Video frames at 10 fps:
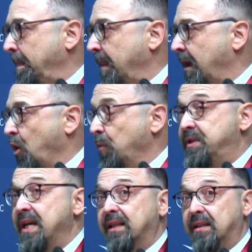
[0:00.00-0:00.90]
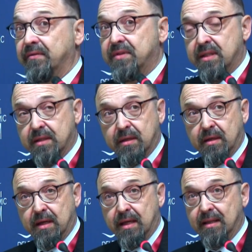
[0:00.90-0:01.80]
objectives
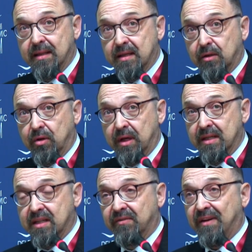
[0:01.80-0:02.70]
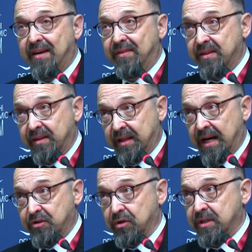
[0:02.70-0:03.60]
in surviving in the
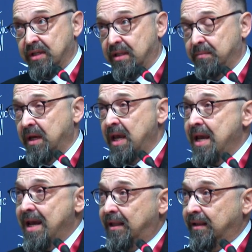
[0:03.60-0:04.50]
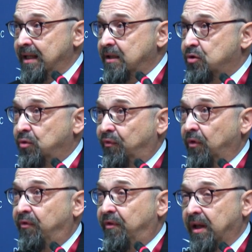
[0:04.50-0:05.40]
international system, it needs to
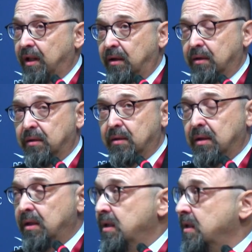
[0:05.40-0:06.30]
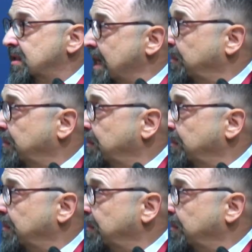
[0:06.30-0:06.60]
fulfill some of these